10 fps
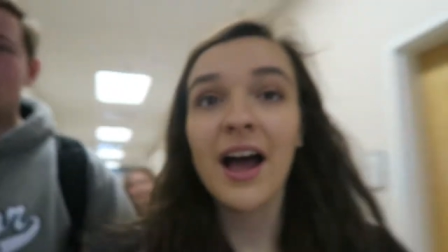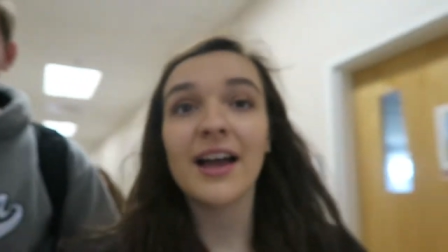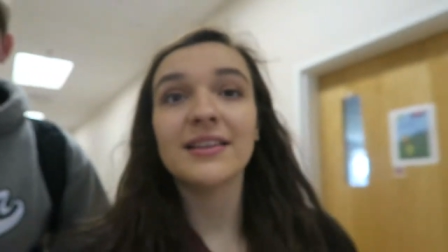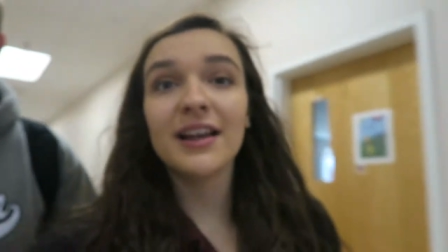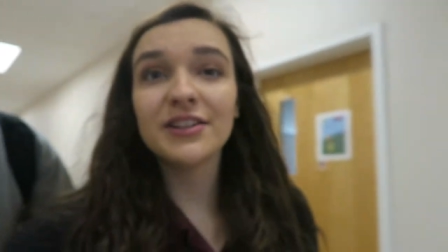
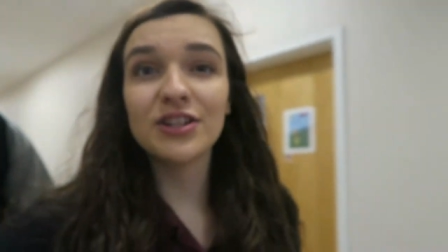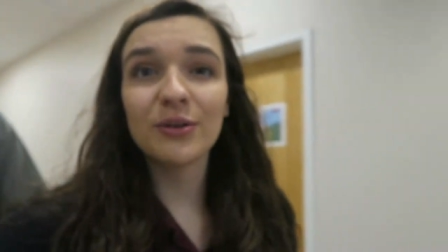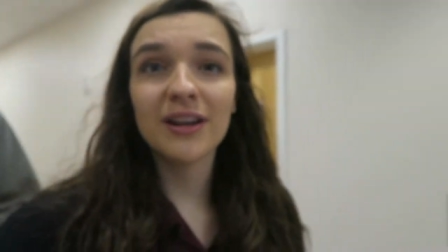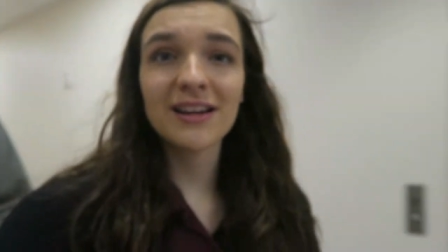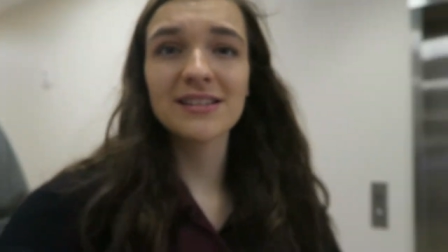I lied to you
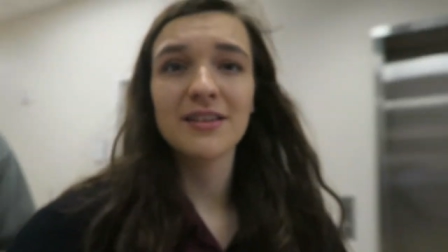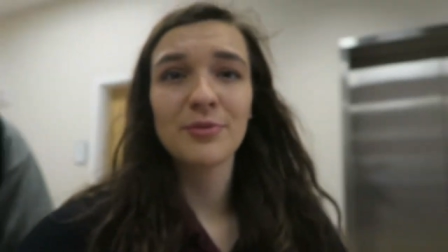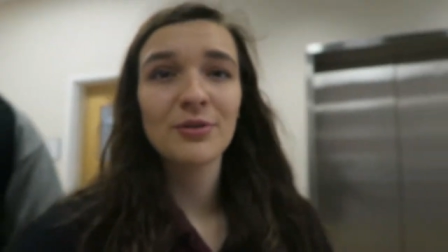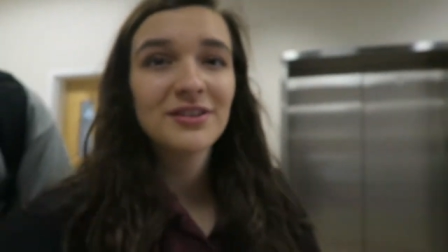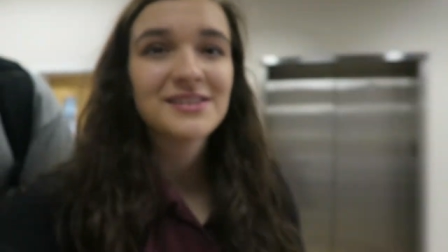on accident. I'm
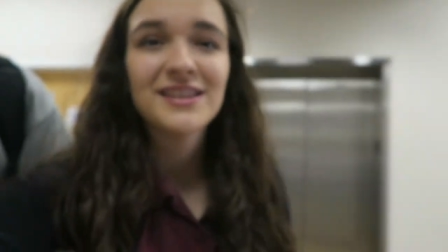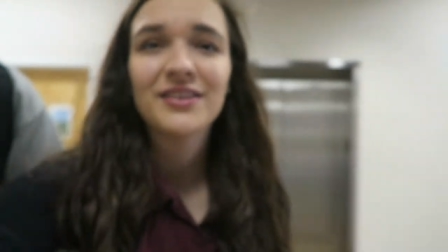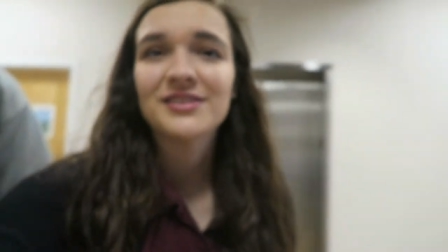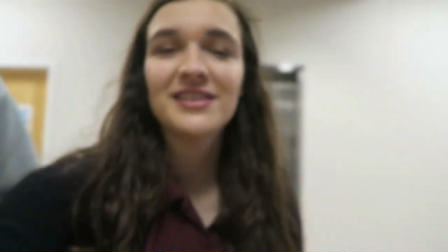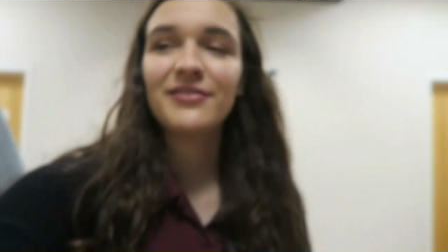going to
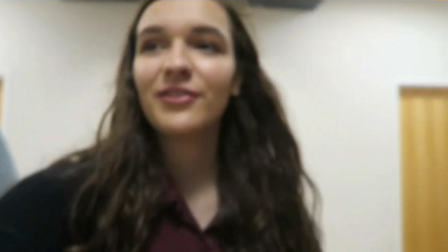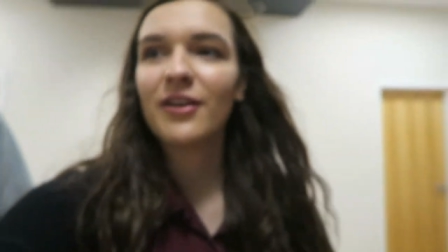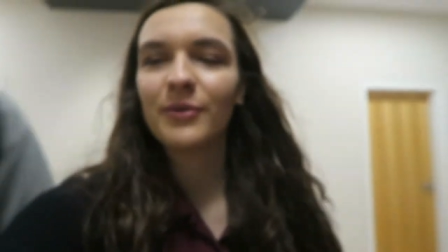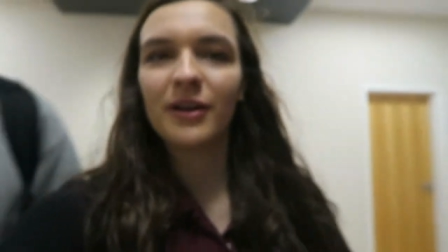Singers and I forgot